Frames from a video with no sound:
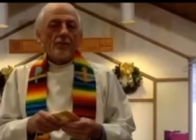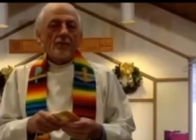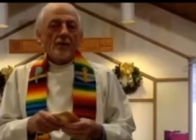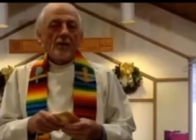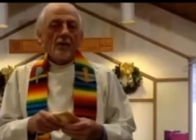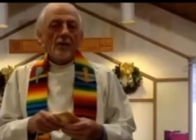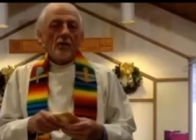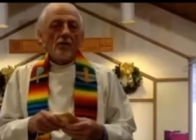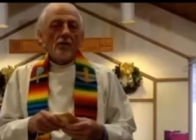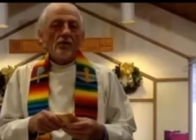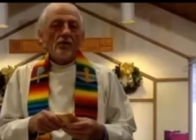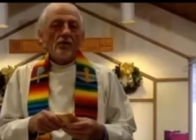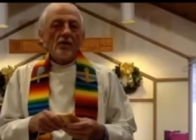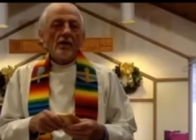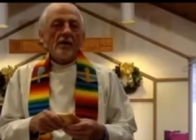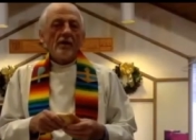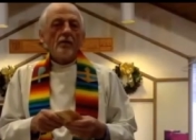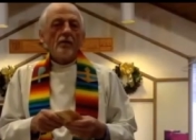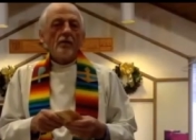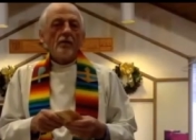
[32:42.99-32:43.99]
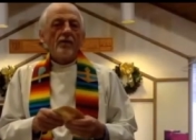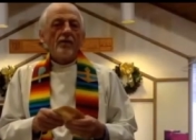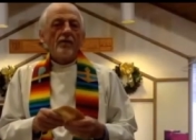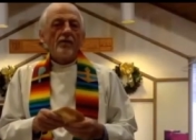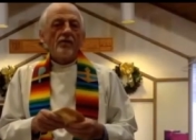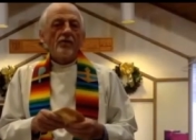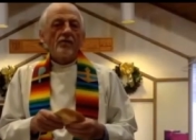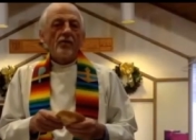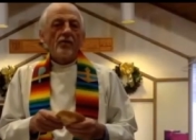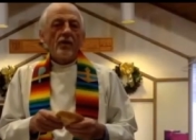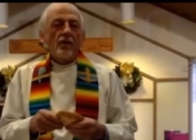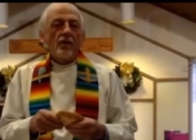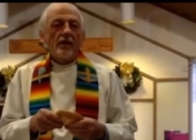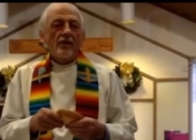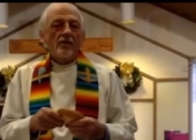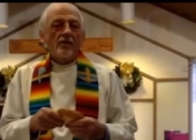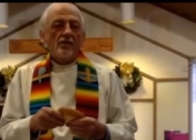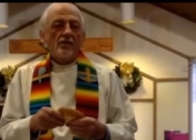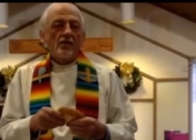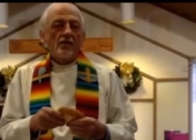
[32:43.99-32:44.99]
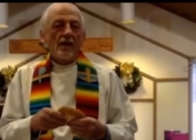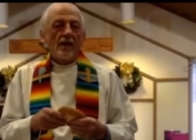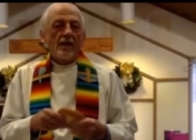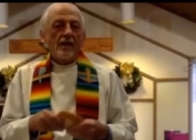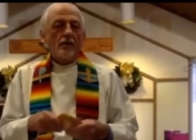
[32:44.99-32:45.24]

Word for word: he was eating with his friends and